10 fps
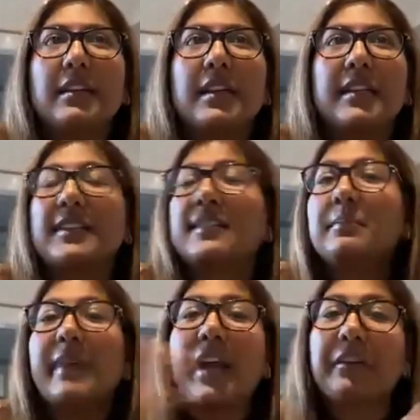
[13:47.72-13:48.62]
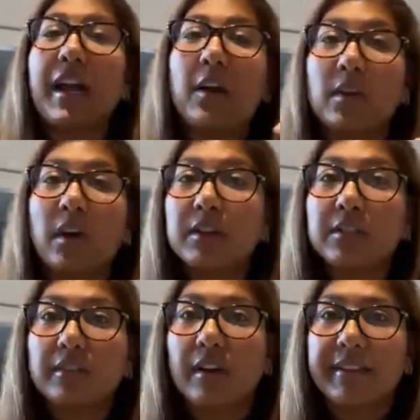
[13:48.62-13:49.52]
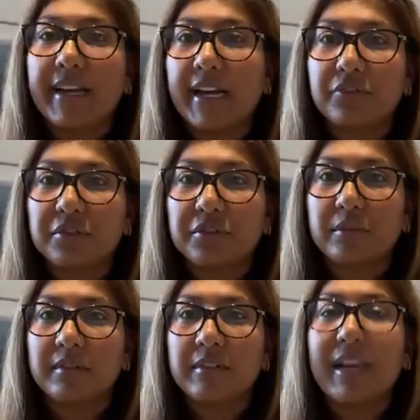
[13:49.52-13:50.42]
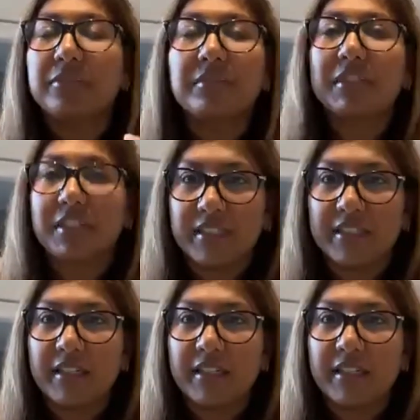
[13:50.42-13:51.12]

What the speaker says: it doesn't matter how long you're on the estrogen.